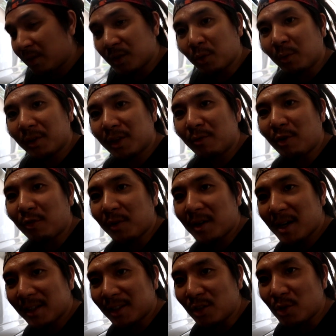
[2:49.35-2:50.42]
So one thing we
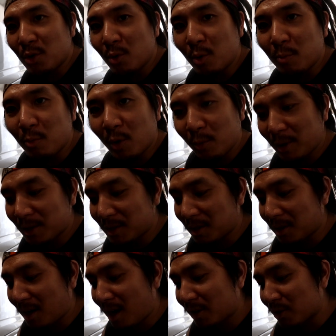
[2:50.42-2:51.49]
forgot to do when we went to
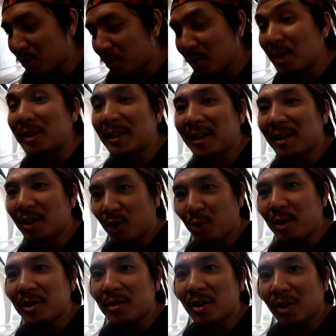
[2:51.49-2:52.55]
AutoZone is to get a
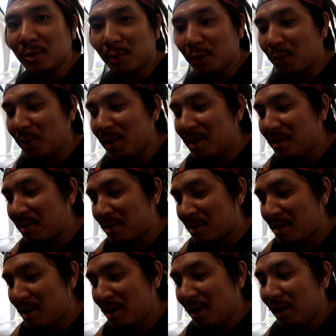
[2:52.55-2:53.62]
grease gun with grease,
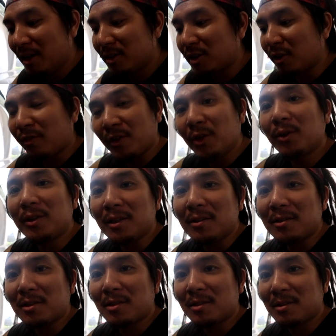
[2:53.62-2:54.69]
to fill
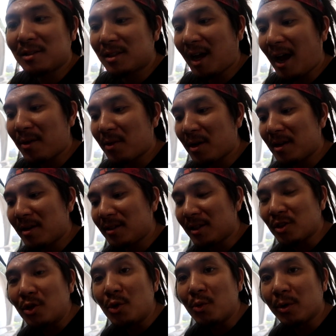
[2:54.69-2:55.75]
these tie rod ends,
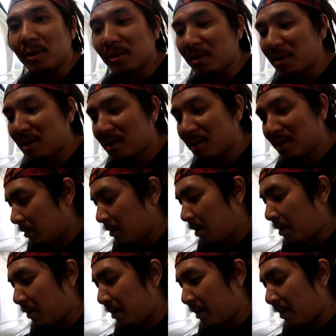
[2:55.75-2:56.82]
these new ones.
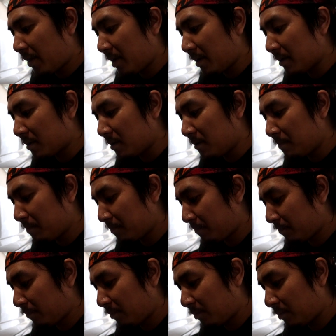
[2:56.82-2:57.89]
All right, I think it's in.
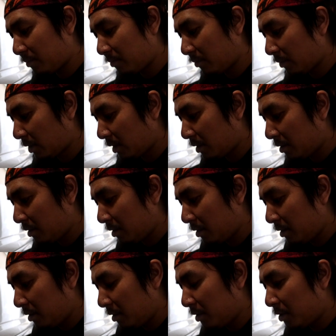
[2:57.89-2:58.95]

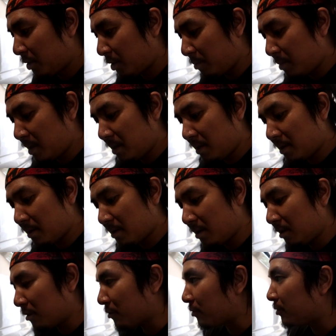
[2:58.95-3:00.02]
Should be in
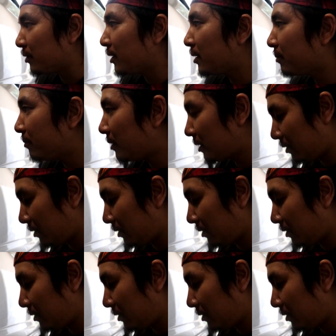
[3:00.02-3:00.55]
enough, yep.